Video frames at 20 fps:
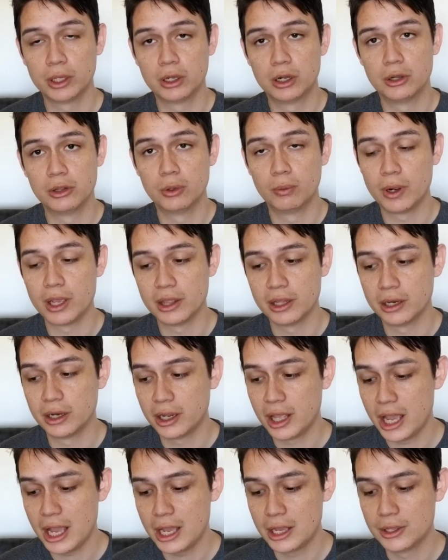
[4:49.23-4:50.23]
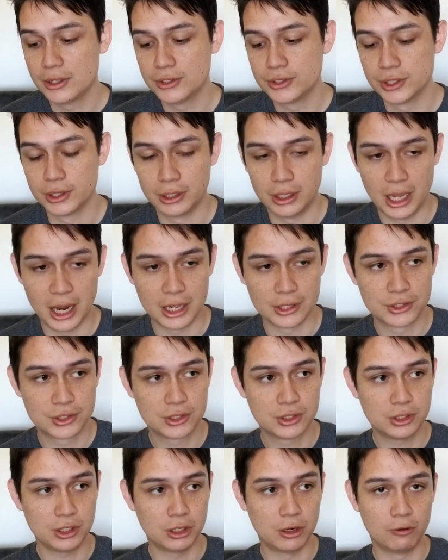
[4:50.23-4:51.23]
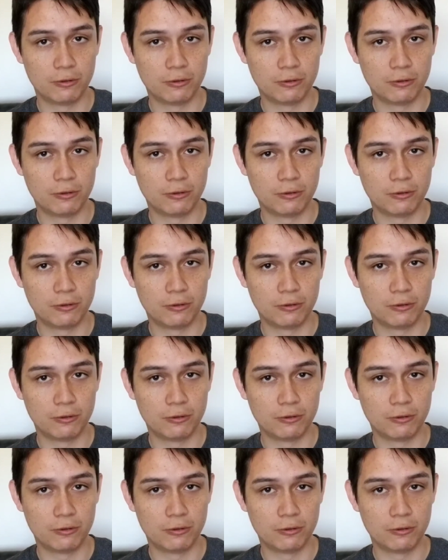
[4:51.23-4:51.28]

on the way that it has in the last,